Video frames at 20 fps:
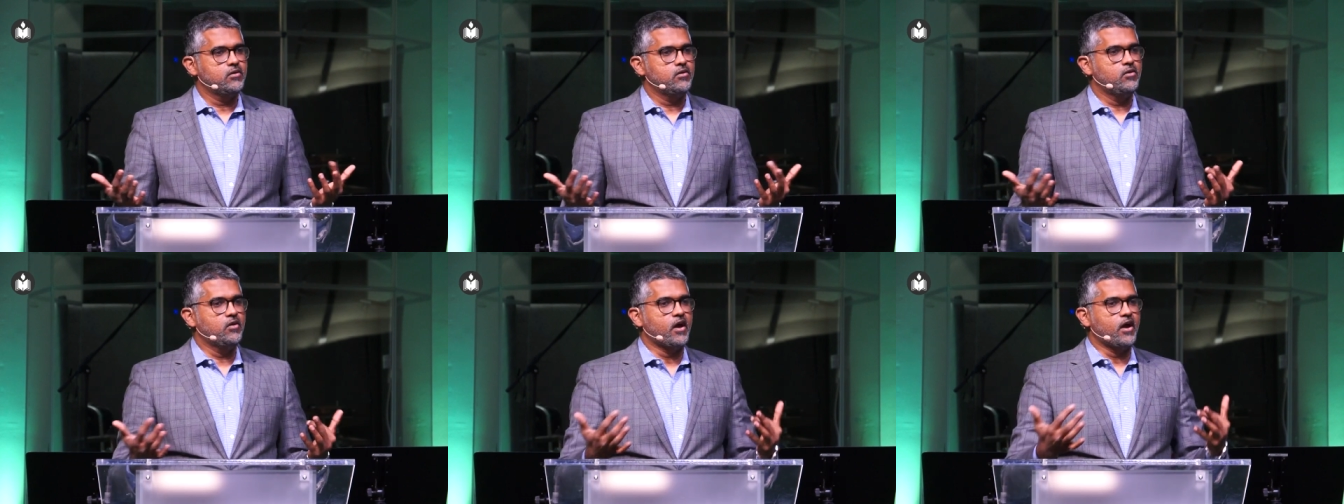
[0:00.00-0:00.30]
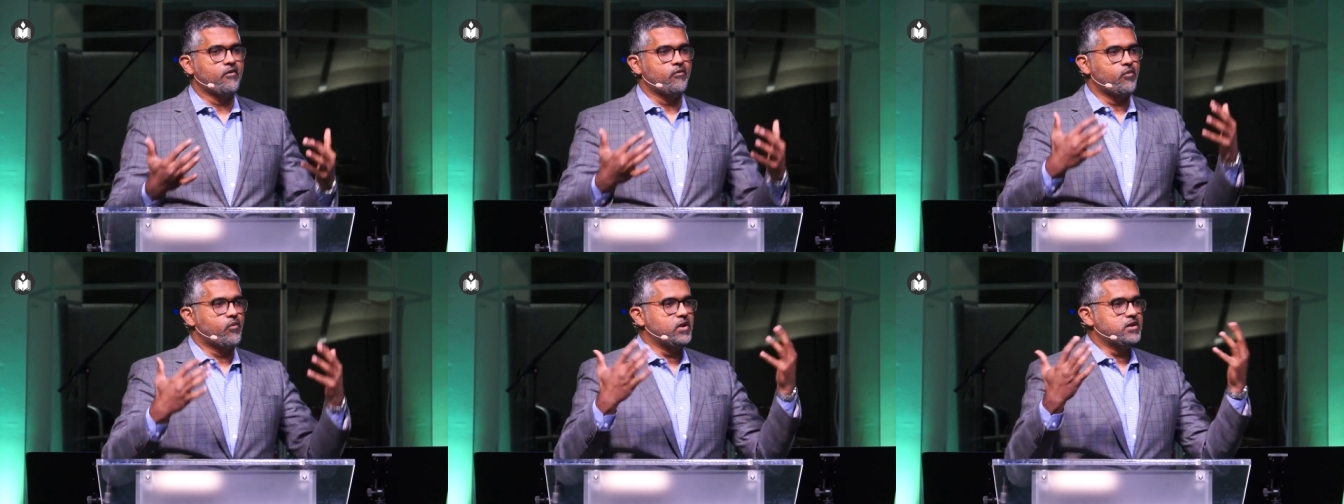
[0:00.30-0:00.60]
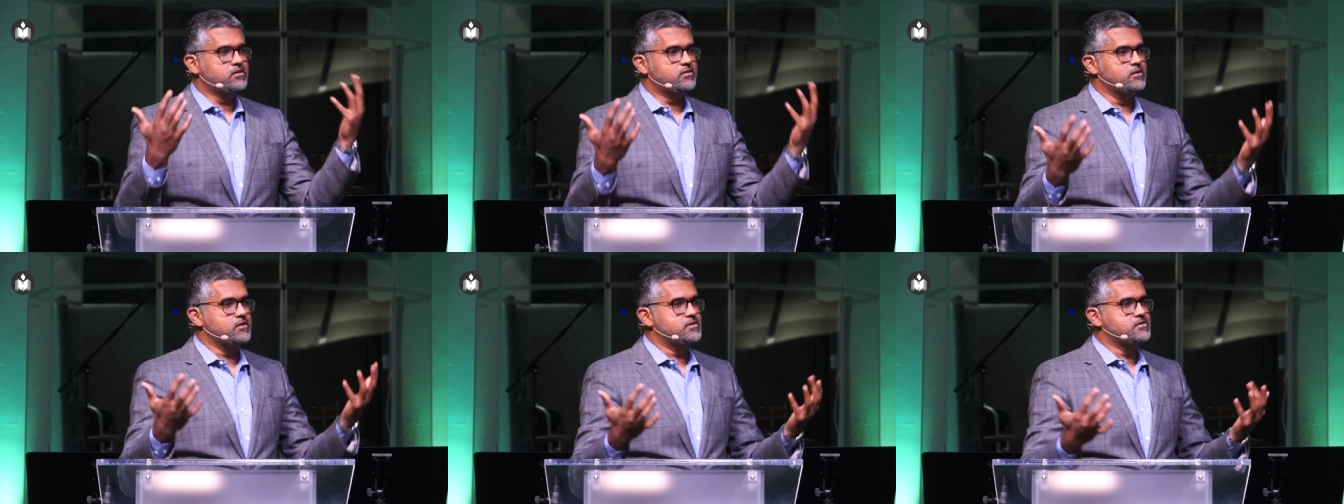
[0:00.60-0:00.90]
You have
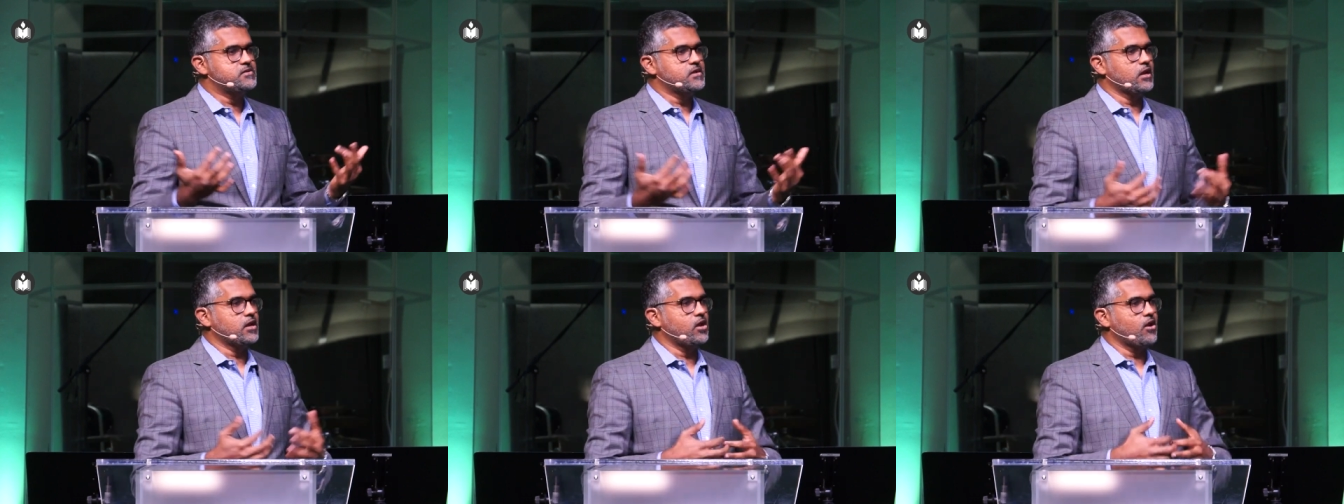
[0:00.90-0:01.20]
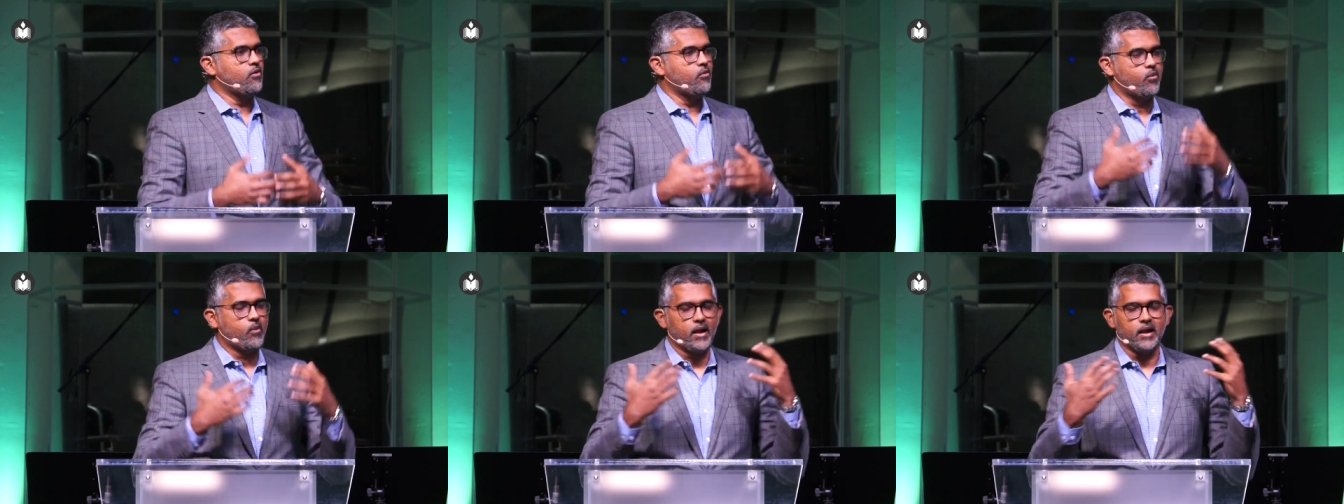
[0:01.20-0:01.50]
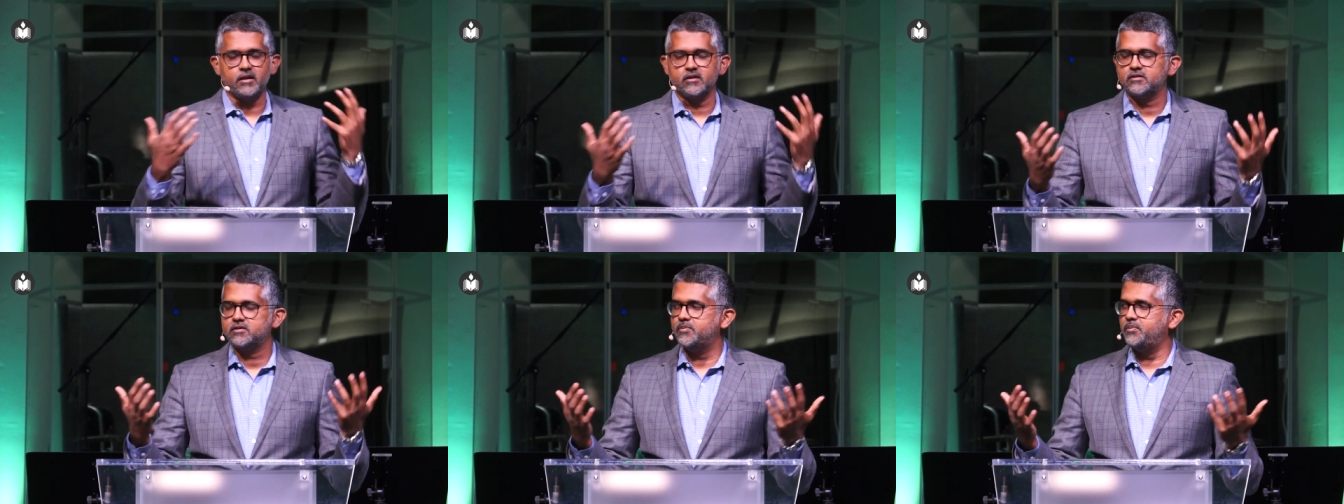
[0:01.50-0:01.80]
riches and you have
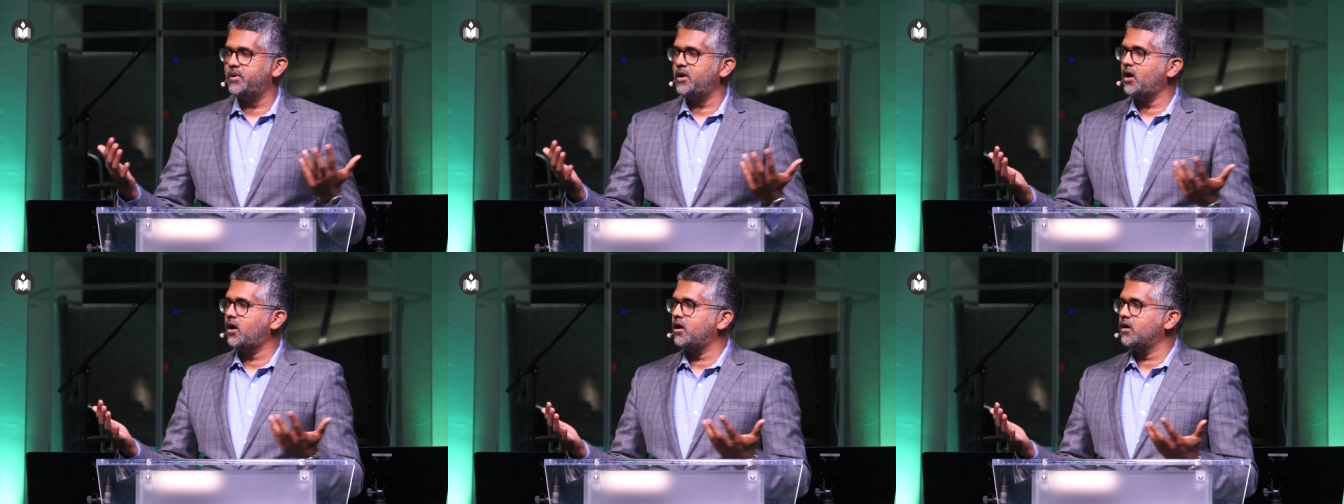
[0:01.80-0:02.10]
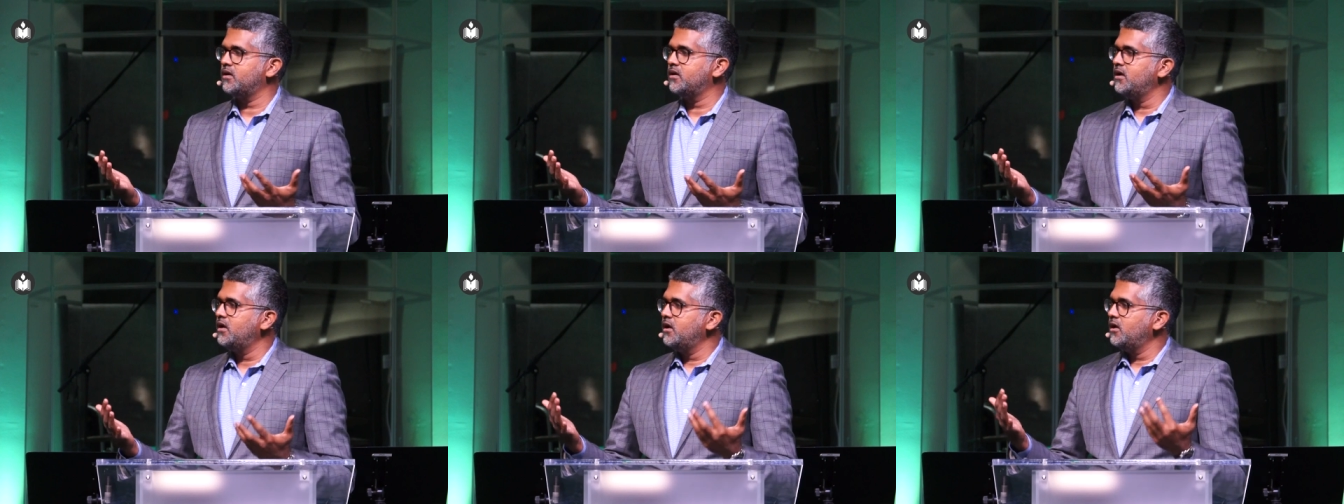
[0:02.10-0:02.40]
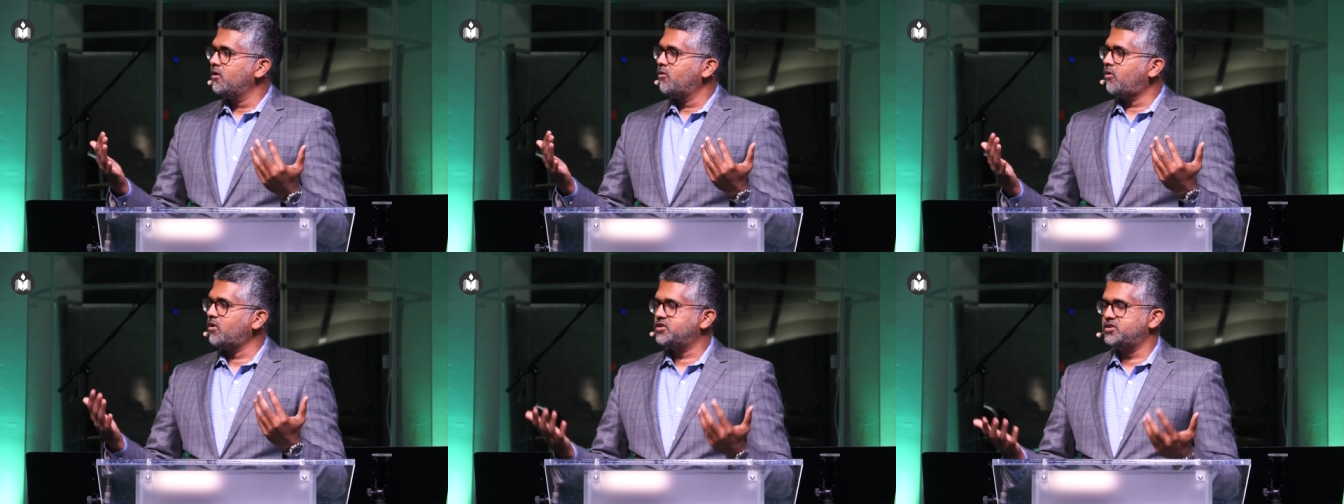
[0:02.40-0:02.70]
wealth beyond
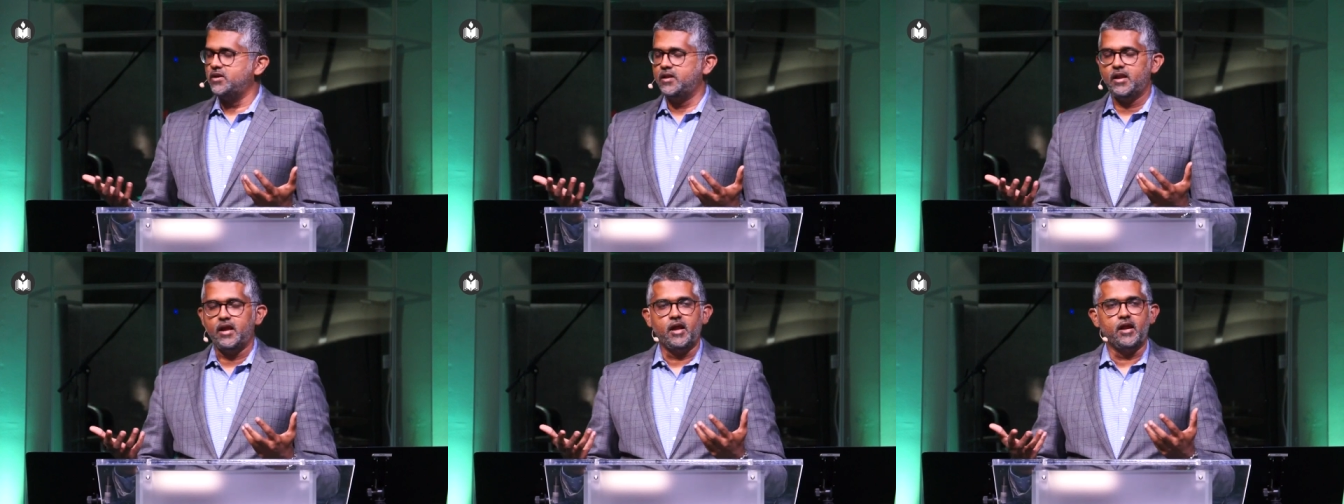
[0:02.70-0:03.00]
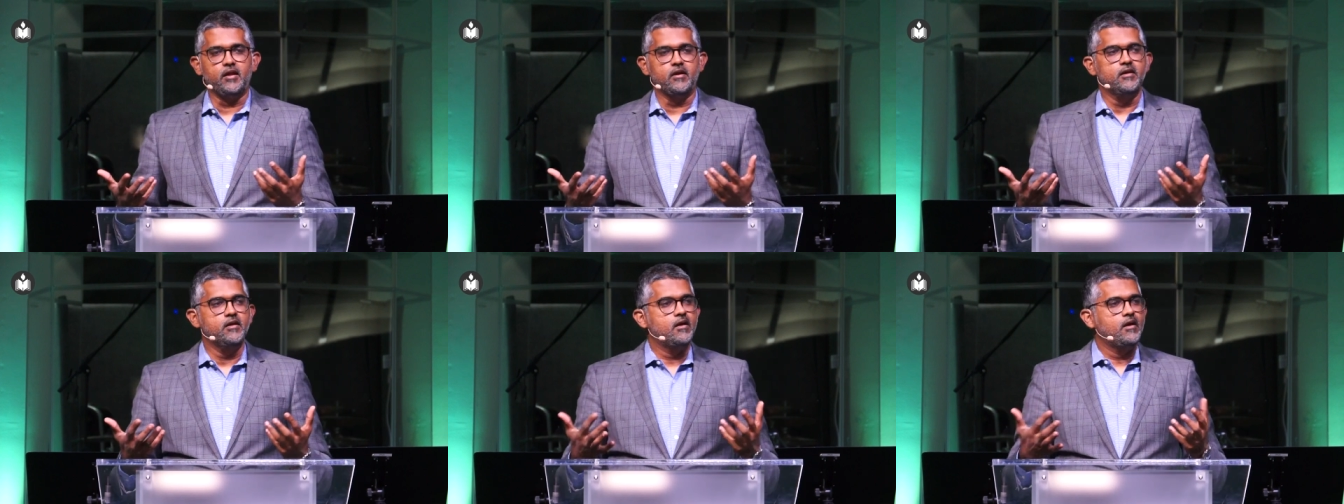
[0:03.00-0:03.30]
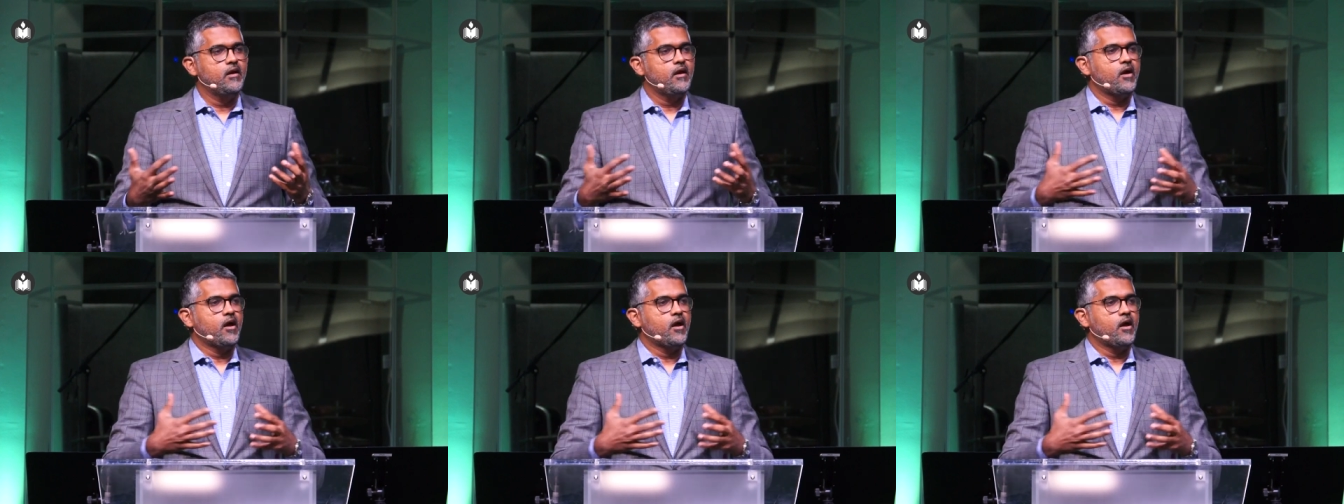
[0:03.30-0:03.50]
what you need,